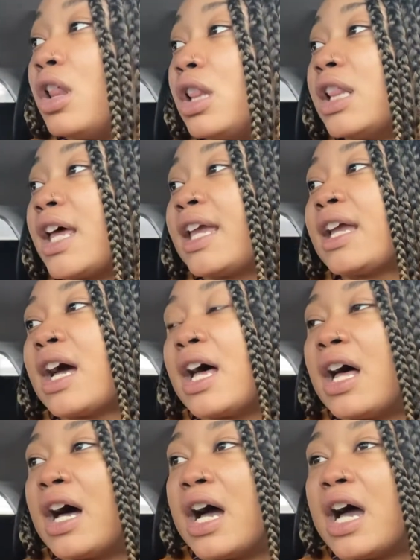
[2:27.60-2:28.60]
like
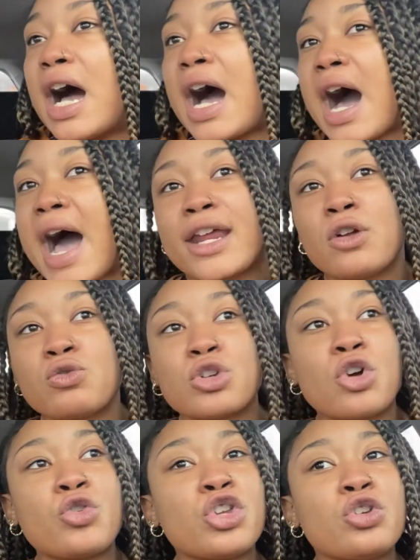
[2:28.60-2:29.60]
i don't
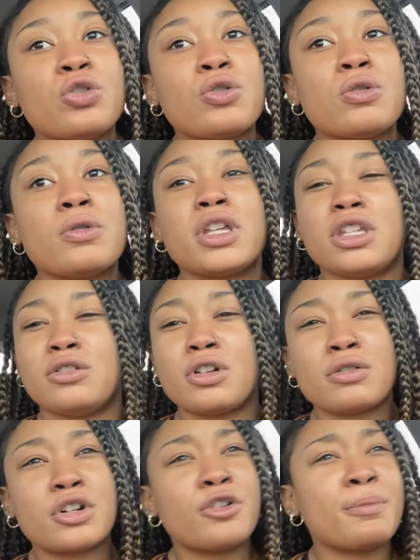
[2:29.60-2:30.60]
know you you
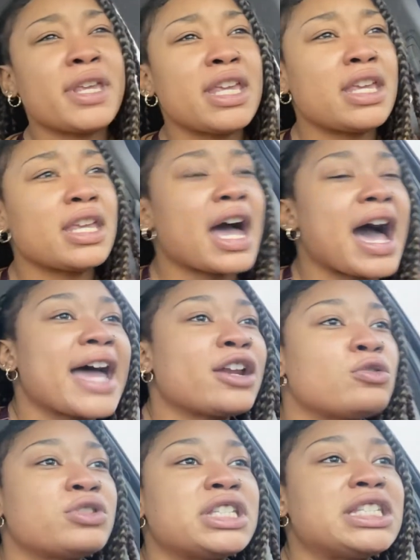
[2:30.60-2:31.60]
don't know me i
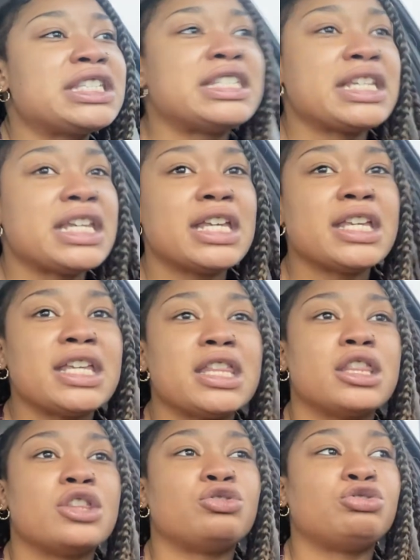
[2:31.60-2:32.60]
don't see
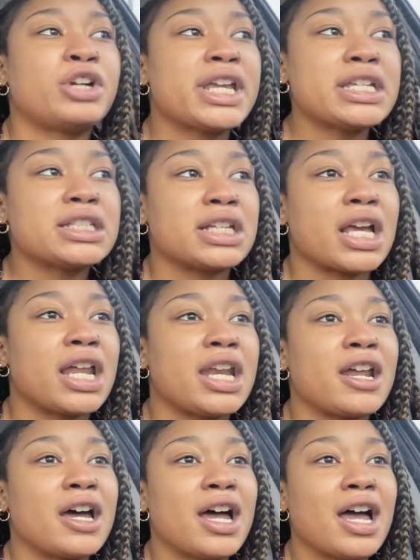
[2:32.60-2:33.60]
the
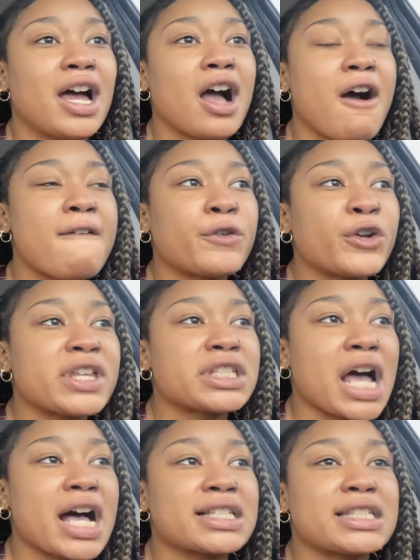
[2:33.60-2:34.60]
reason for this
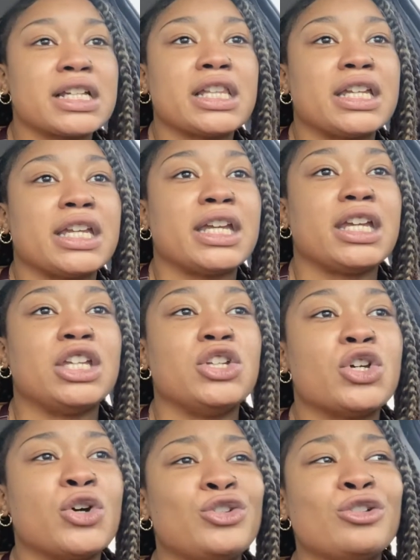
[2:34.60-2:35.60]
hostility you
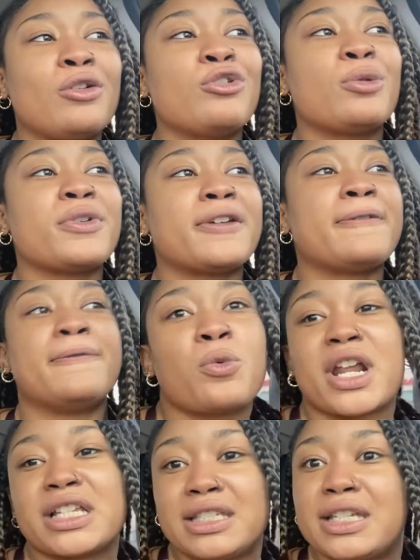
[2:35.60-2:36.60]
know you don't know what the
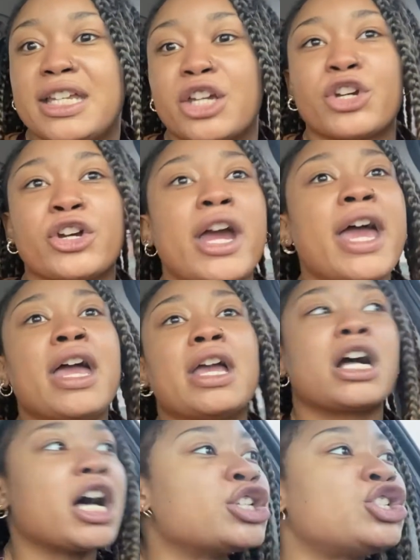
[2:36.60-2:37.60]
what i sit here
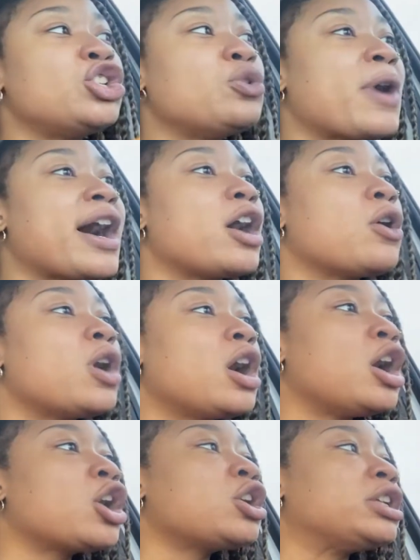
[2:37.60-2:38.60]
cuss you out
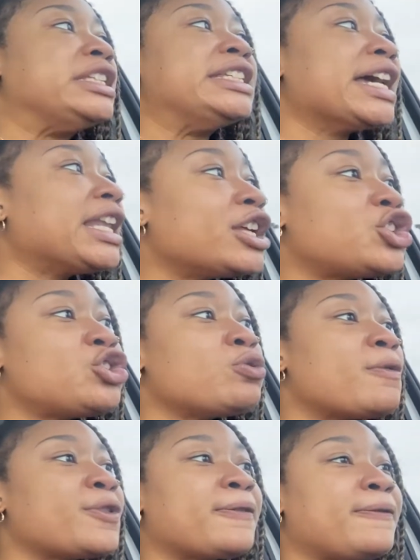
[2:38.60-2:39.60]
yell at you
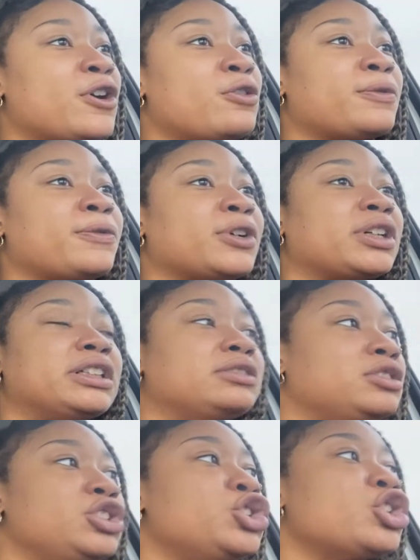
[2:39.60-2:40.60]
over the phone for
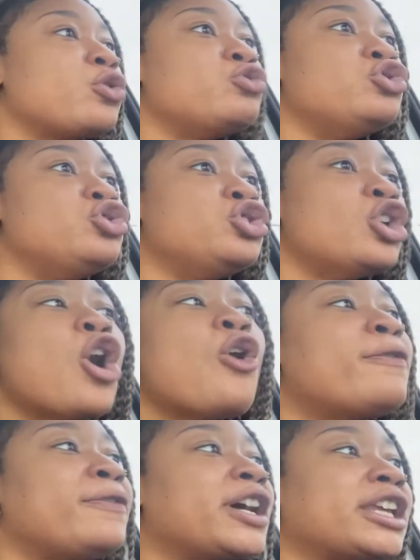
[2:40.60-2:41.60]
you know
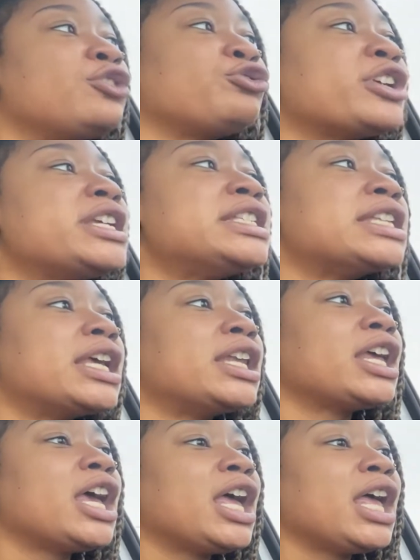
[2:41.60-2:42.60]
no fucking
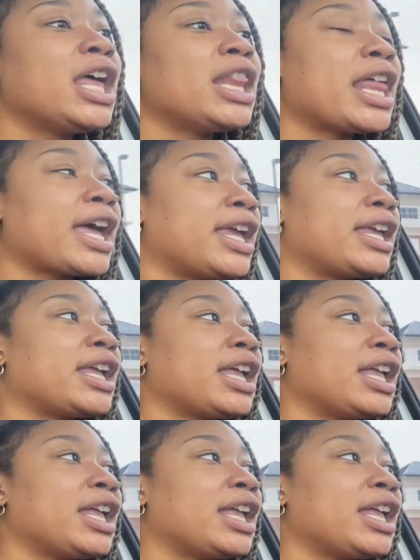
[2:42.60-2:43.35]
reason like